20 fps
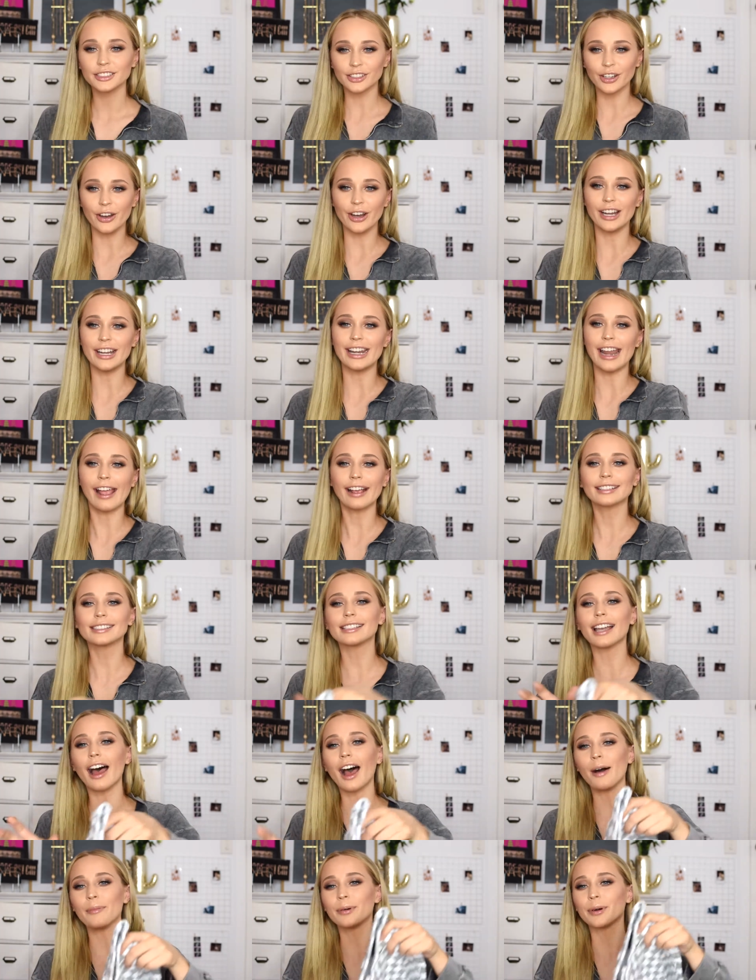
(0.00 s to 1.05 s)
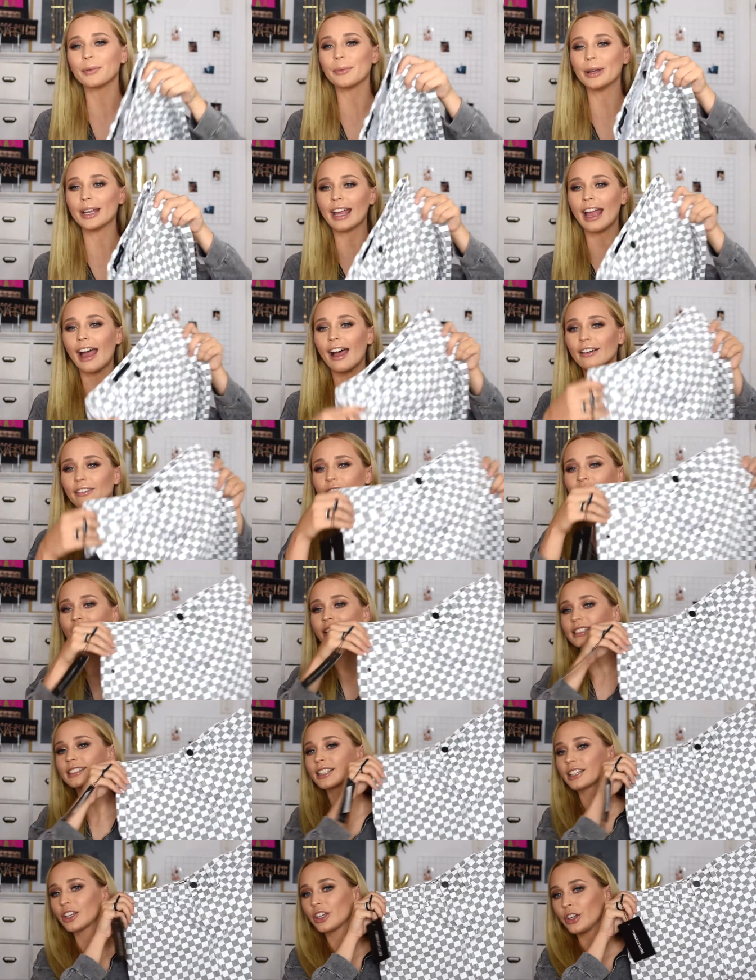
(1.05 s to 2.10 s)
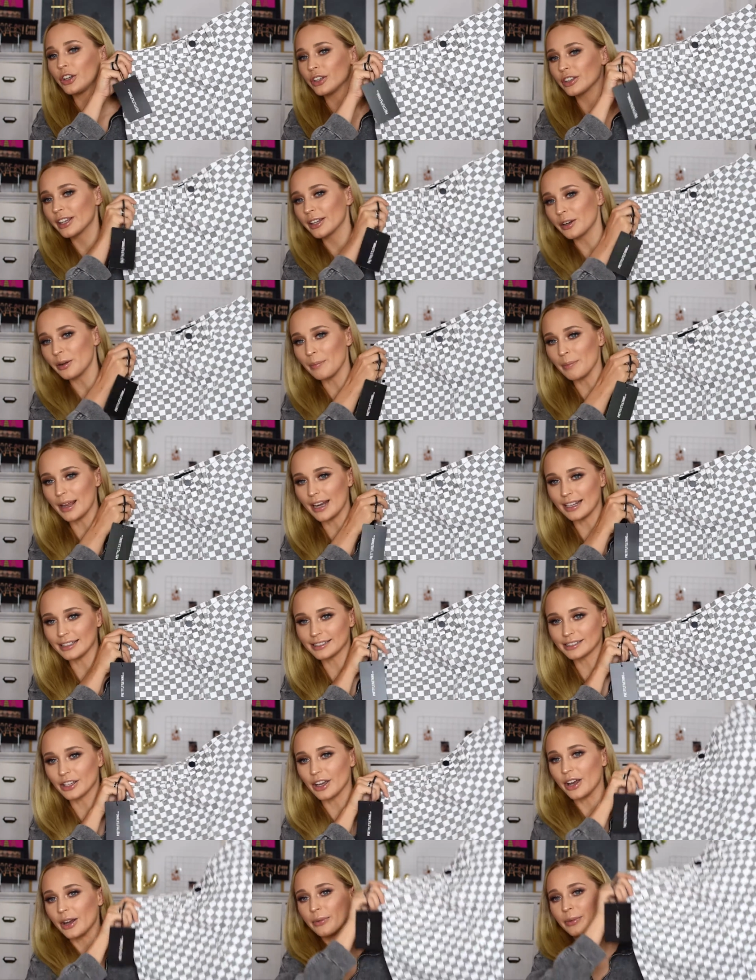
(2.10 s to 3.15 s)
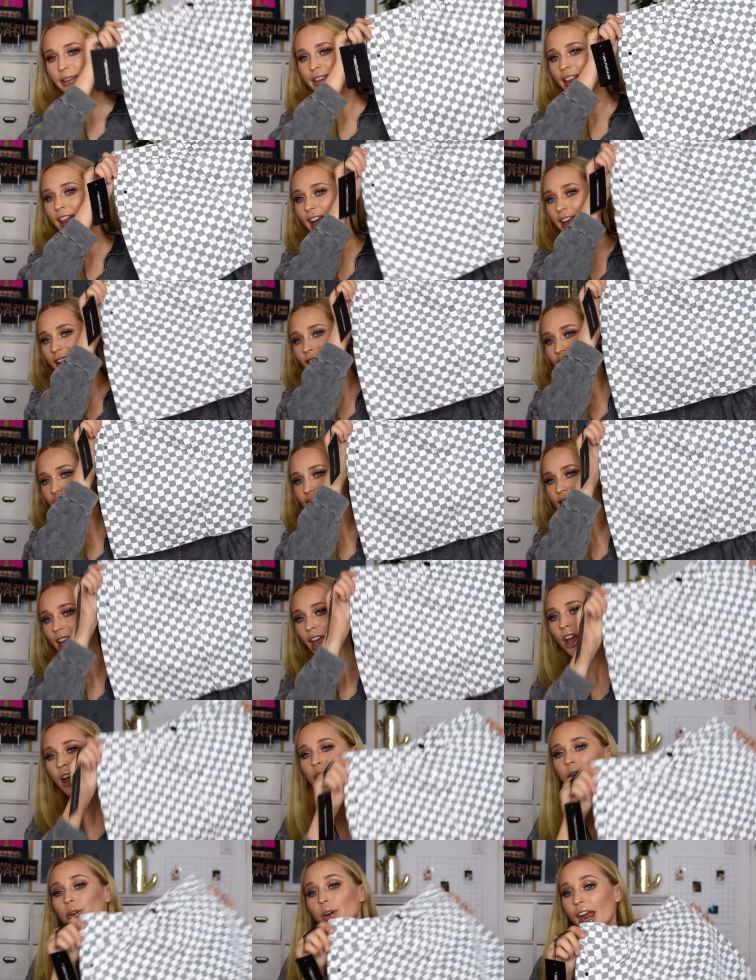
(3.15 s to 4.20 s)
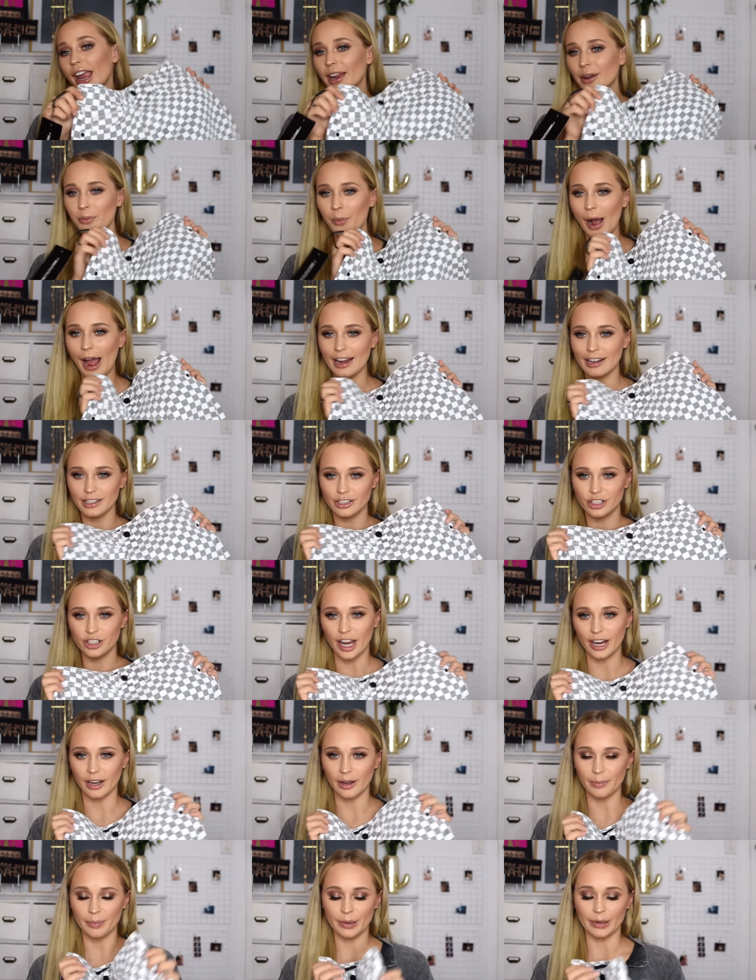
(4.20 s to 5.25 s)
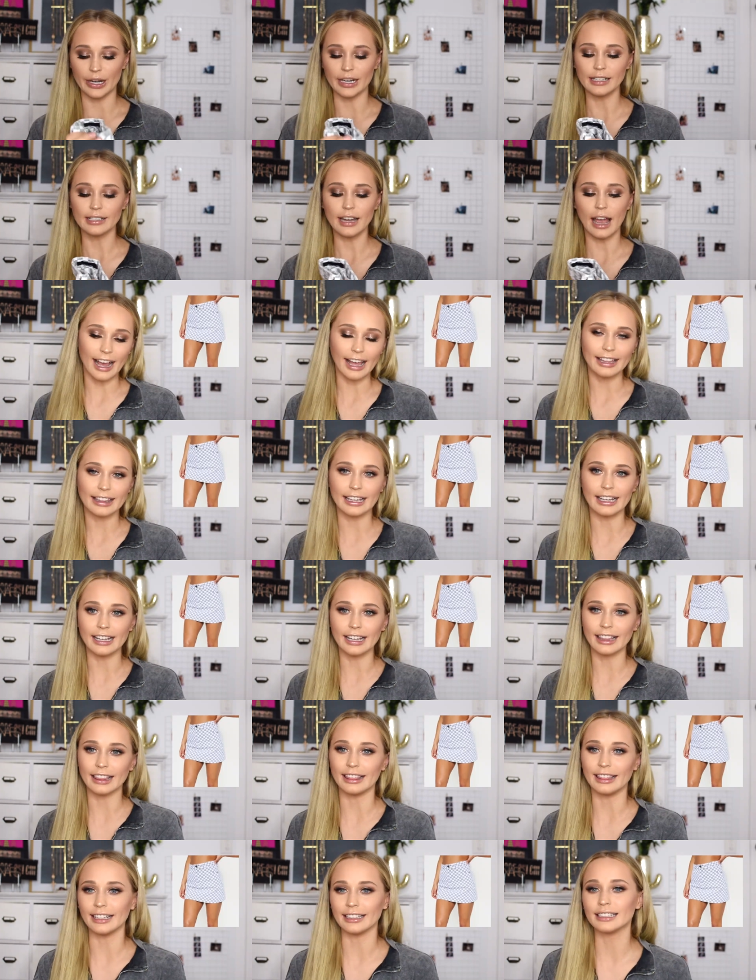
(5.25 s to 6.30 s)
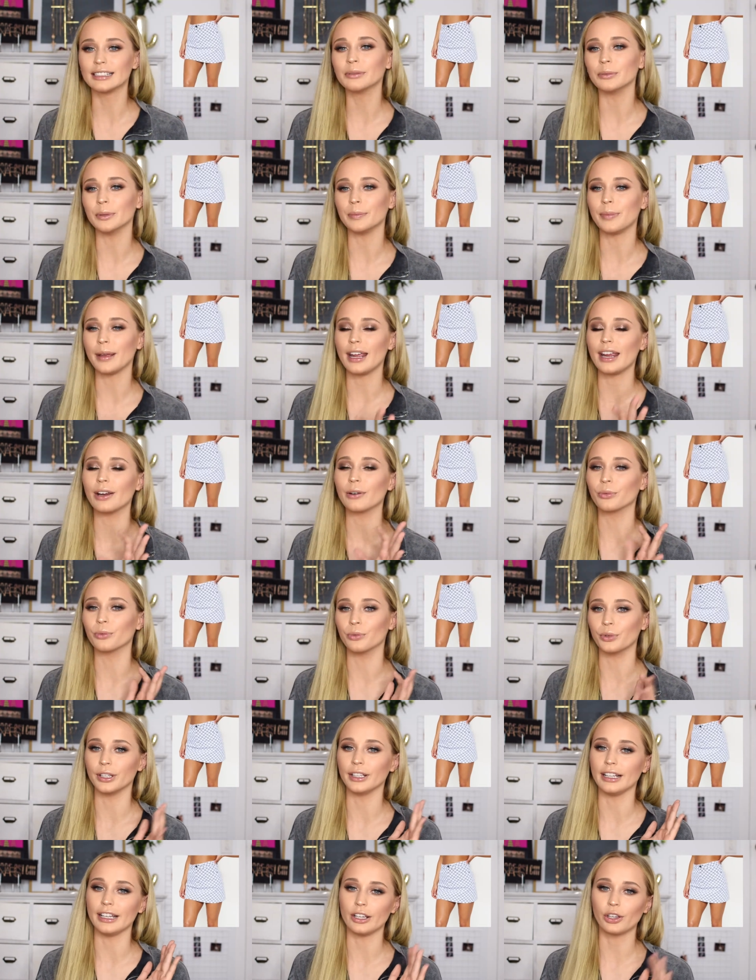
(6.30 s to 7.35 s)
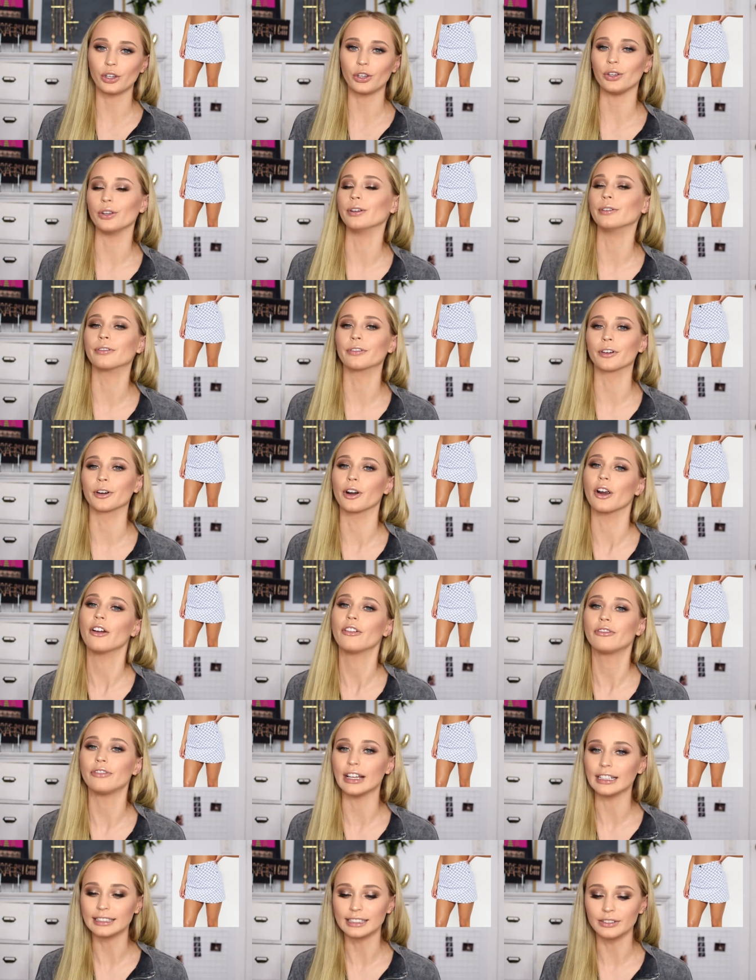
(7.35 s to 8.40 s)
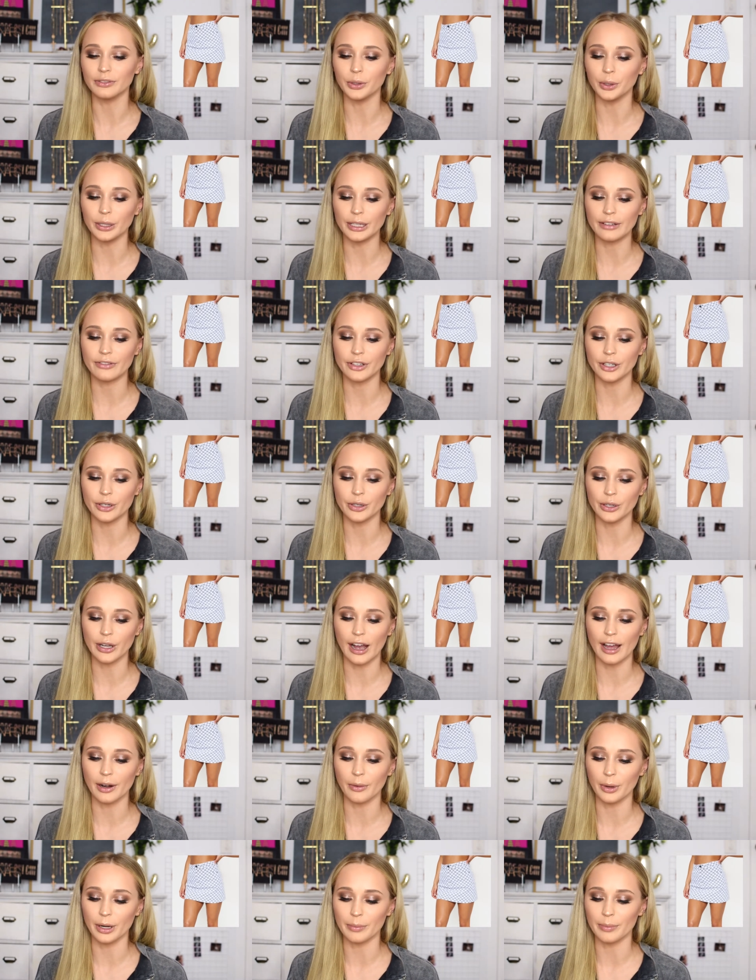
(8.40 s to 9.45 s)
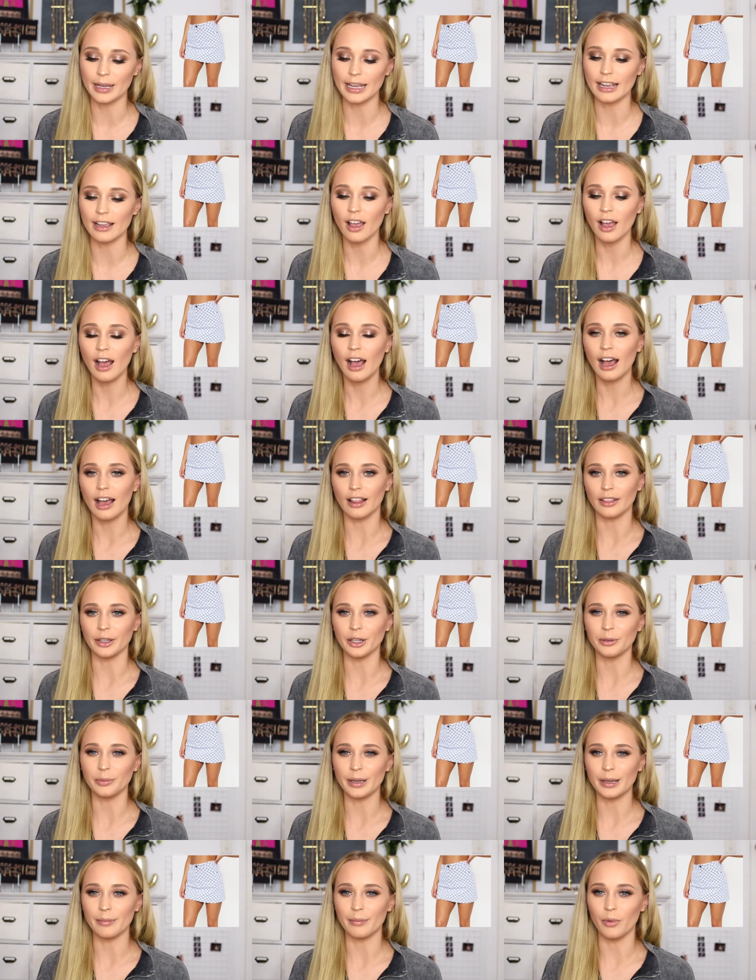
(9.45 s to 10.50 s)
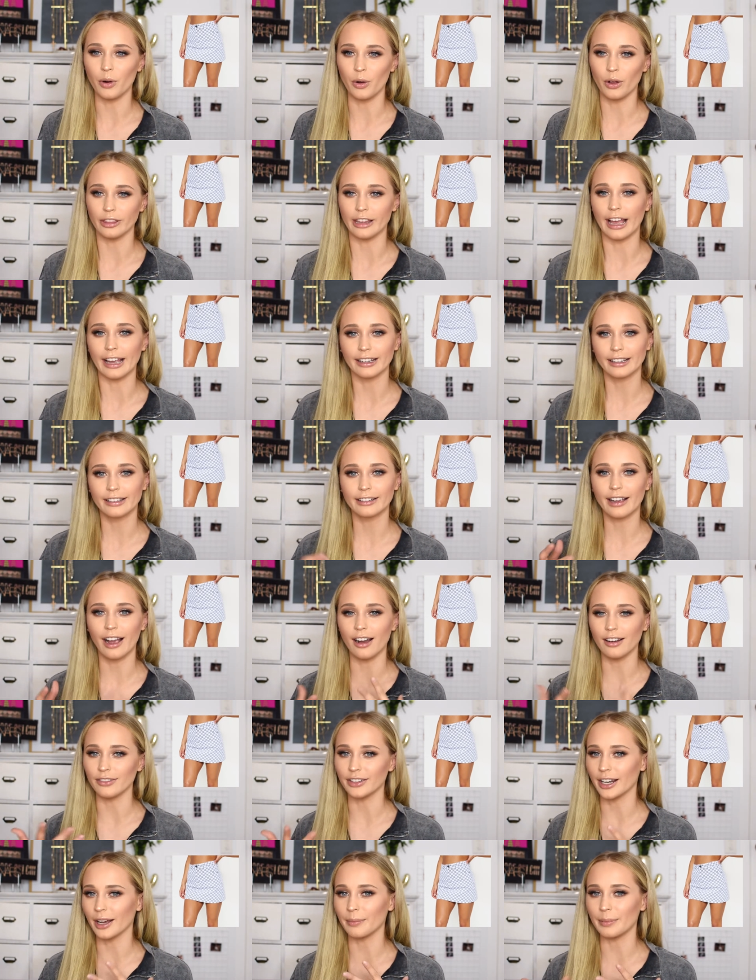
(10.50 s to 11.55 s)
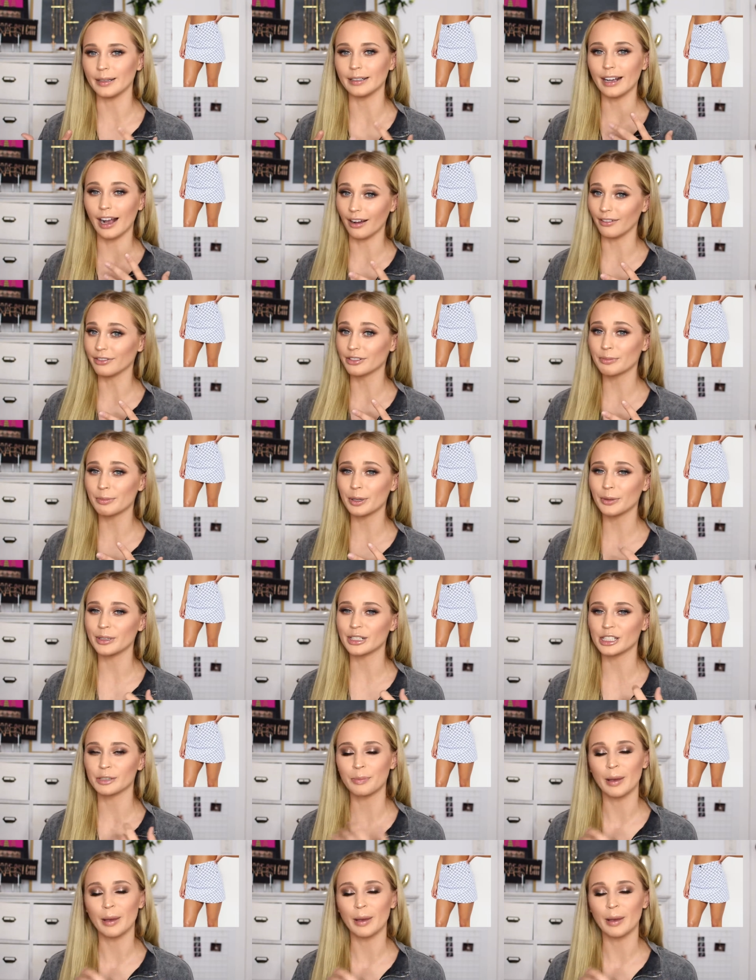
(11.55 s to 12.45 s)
So next up we have this cute little mini skirt with like this grey and white checker print. I think this would be really cute for a festival if you kind of want to be a little bit more like covered up and comfortable, which is